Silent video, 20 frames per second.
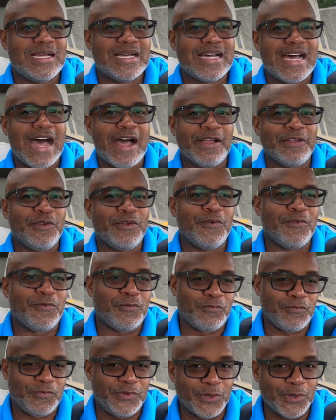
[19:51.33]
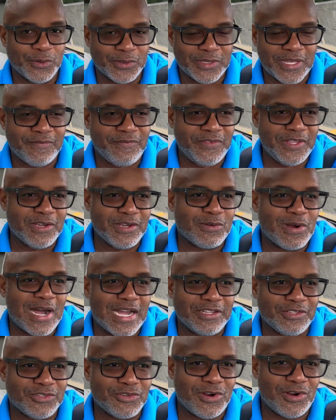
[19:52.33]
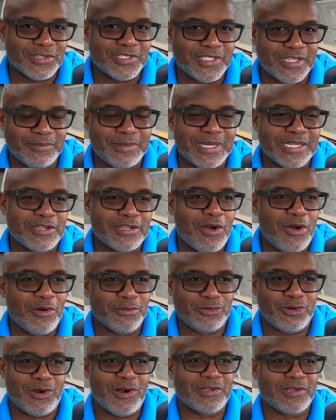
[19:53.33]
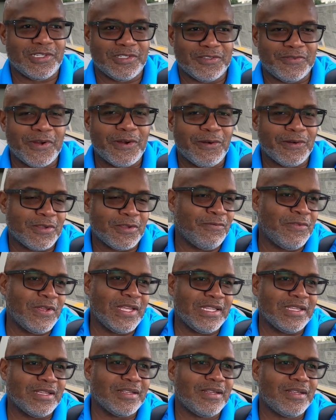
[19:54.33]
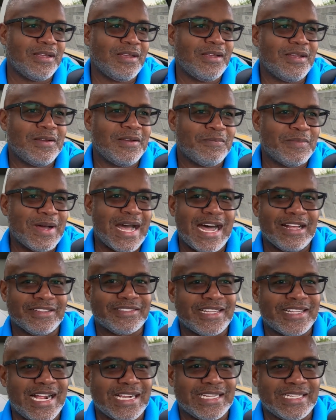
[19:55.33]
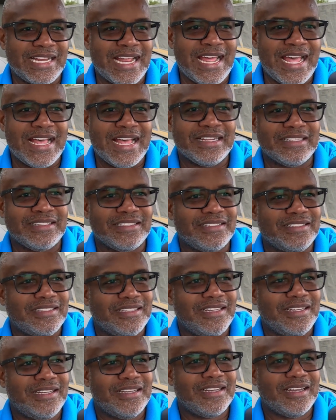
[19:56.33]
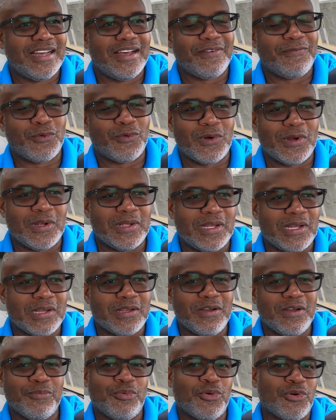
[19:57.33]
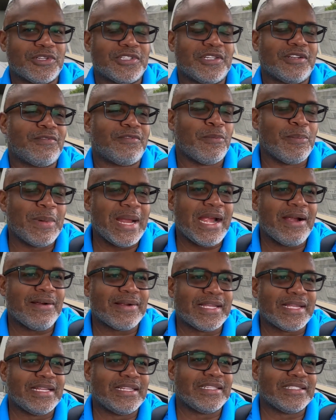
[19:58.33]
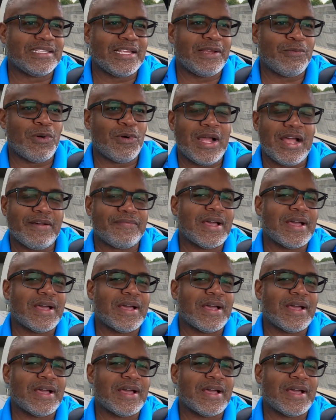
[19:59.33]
how you fuel that vehicle, how you charge it up. Yes, home charging is very convenient, but outside of that, for a good portion of Americans, they won't have